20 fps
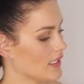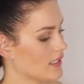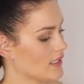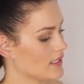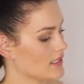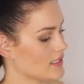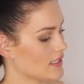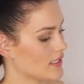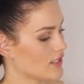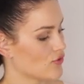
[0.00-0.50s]

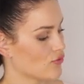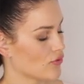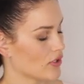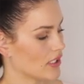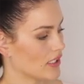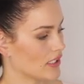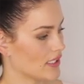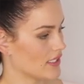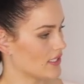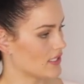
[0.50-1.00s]
Is it
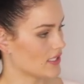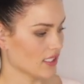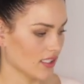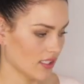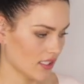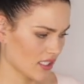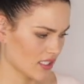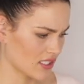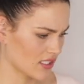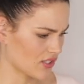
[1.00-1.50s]

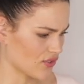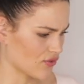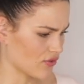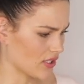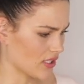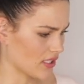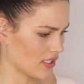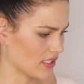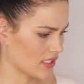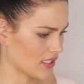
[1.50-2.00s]
realistic? Yes, it's
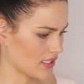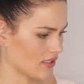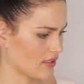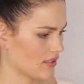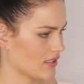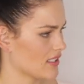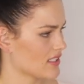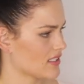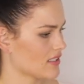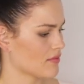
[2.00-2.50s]

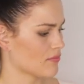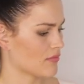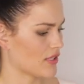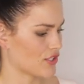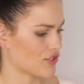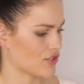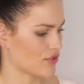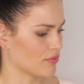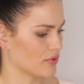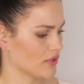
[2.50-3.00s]
realistic. Is it
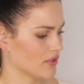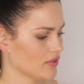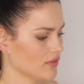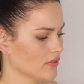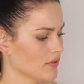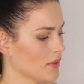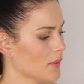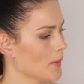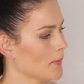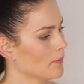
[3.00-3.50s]

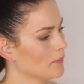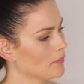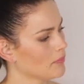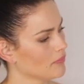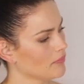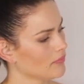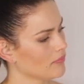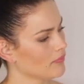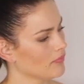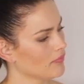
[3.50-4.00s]
measurable?
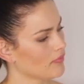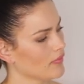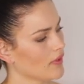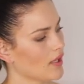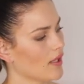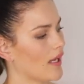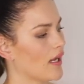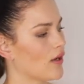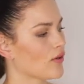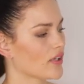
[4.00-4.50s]
Hmm,
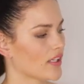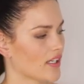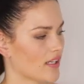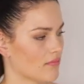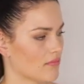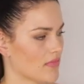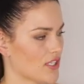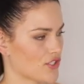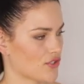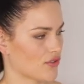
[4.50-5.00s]
how can
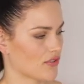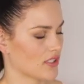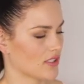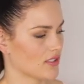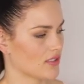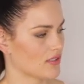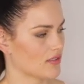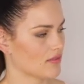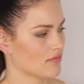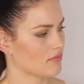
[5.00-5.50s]
I measure
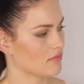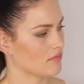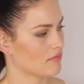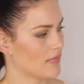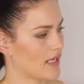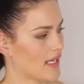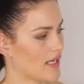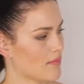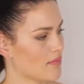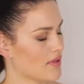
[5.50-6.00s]
it?
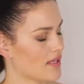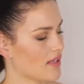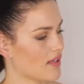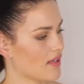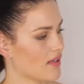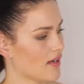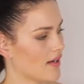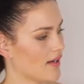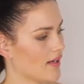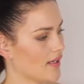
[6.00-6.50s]

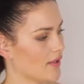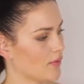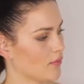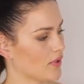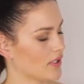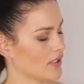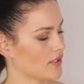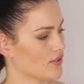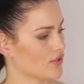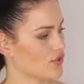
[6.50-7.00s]
Maybe I
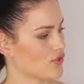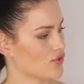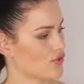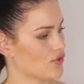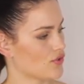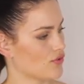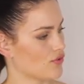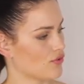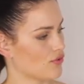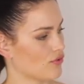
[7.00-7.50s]
want
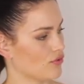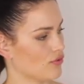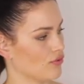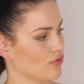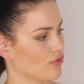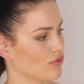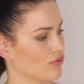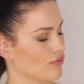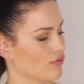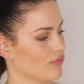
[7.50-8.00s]

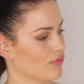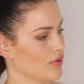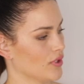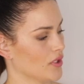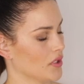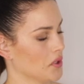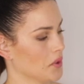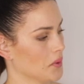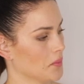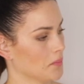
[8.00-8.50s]
to
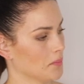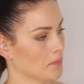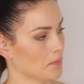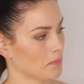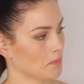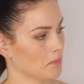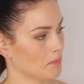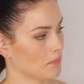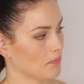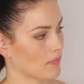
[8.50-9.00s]

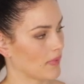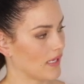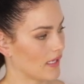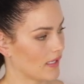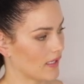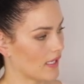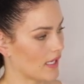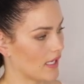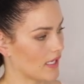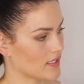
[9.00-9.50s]

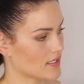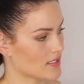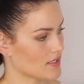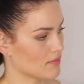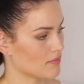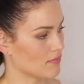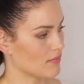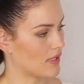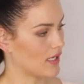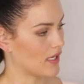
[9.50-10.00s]

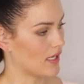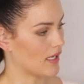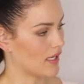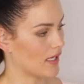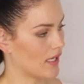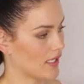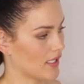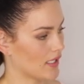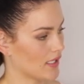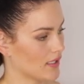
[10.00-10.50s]
get
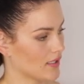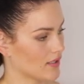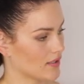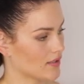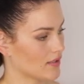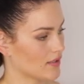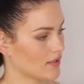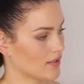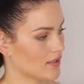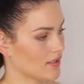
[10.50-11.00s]
my
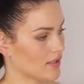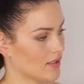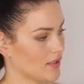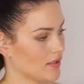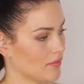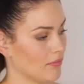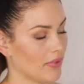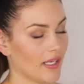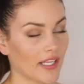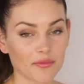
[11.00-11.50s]

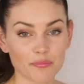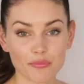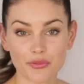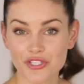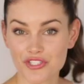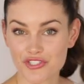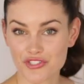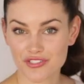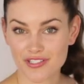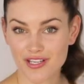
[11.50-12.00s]
blood
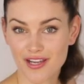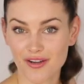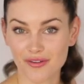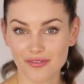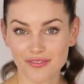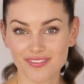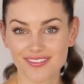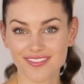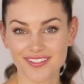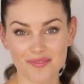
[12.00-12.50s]
pressure
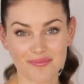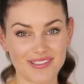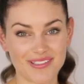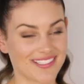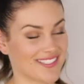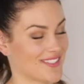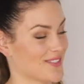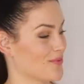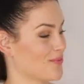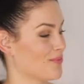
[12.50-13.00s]
down a
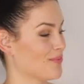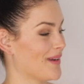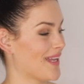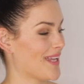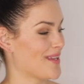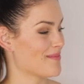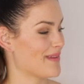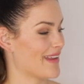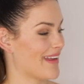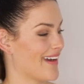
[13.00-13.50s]
bit. So
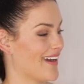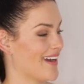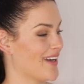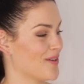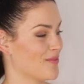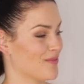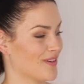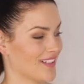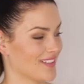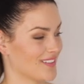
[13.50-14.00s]
maybe
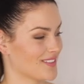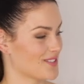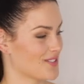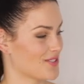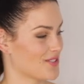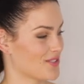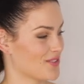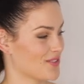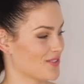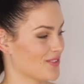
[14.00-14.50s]
I
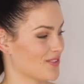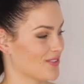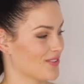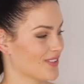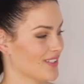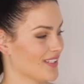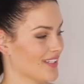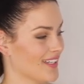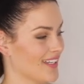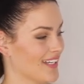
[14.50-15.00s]
want
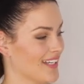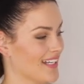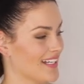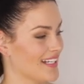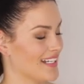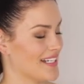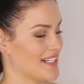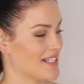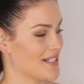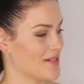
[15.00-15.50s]
to
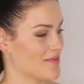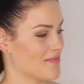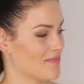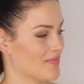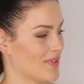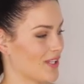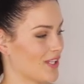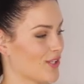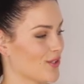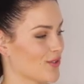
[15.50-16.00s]

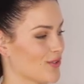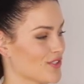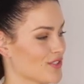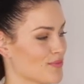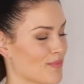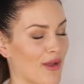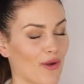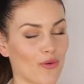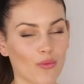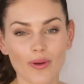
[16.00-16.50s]
um,
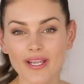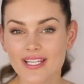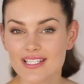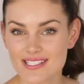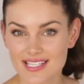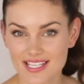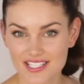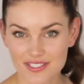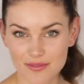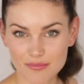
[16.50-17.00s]
use my
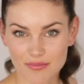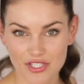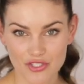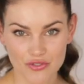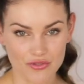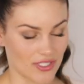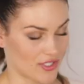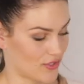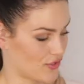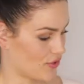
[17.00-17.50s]
weights as a
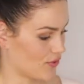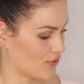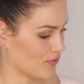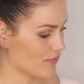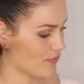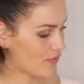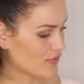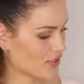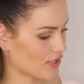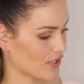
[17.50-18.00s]
measuring
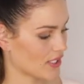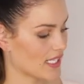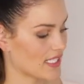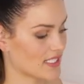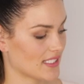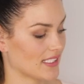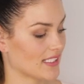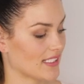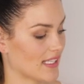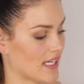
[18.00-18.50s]
tool. So
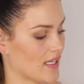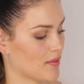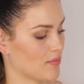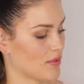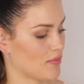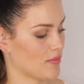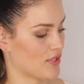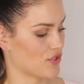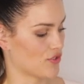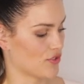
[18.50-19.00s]
yes, it
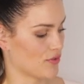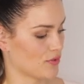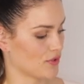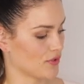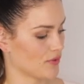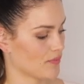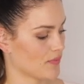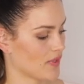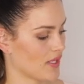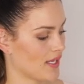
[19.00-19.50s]
can be
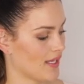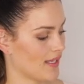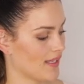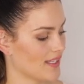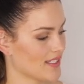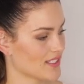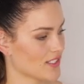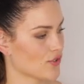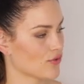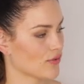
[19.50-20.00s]
measurable.
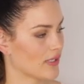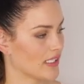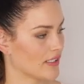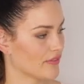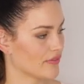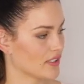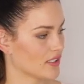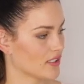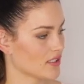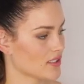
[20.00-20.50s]
Is it
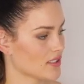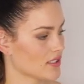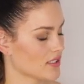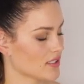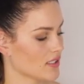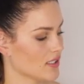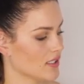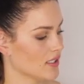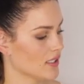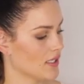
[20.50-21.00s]
relevant?
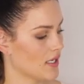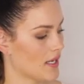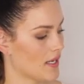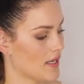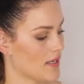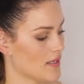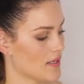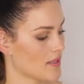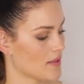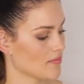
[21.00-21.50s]

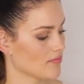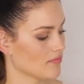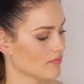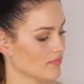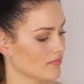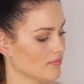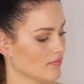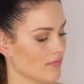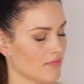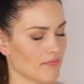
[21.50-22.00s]

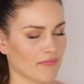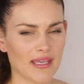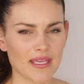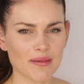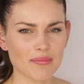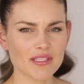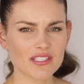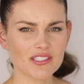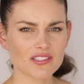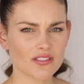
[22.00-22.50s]
Um,
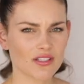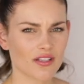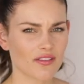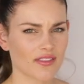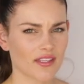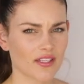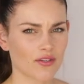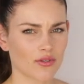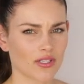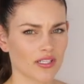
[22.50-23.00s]
maybe it's
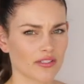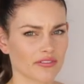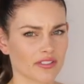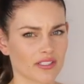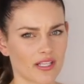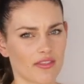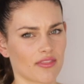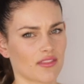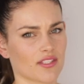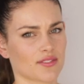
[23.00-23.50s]
not that
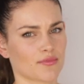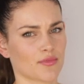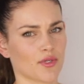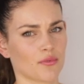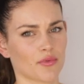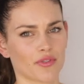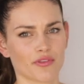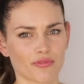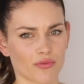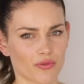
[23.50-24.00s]
relevant at this
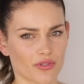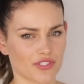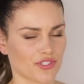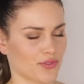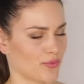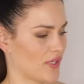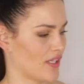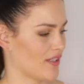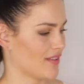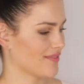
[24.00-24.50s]
moment for
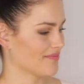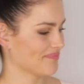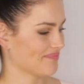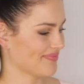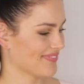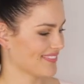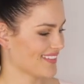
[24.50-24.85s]
this week.